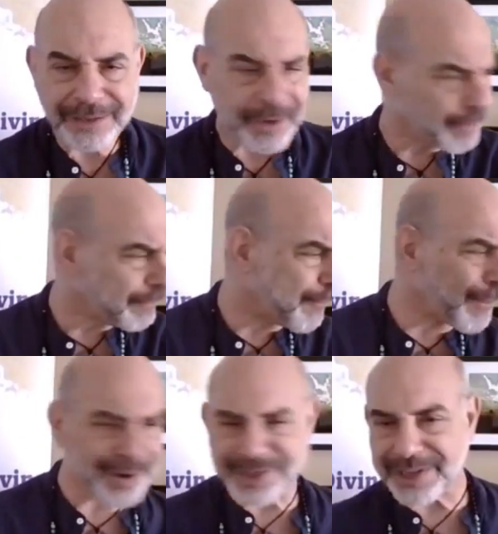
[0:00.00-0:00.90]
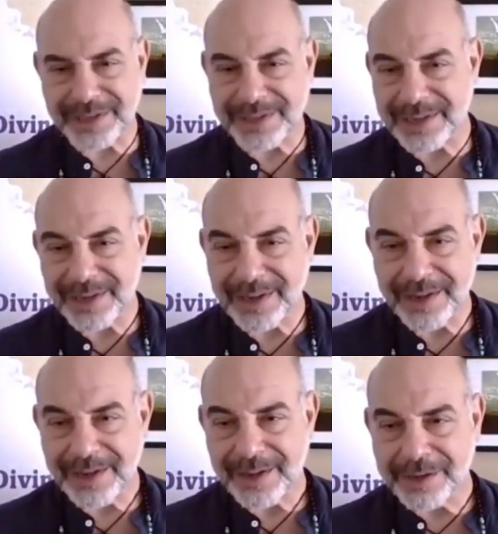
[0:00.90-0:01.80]
Don't force it.
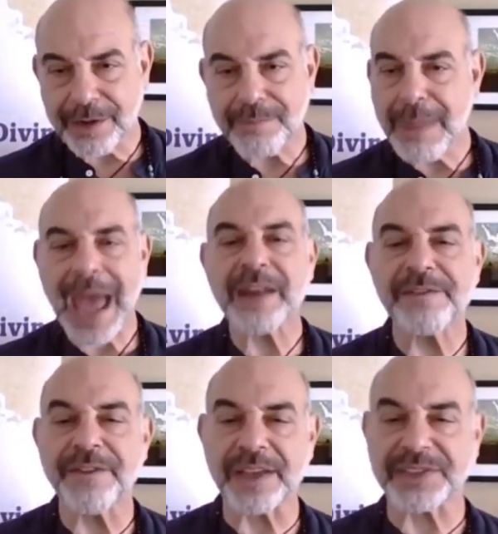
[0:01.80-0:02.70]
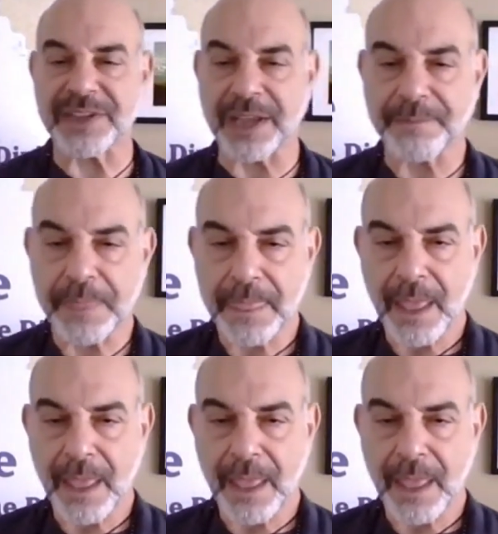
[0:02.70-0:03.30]
You're manifesting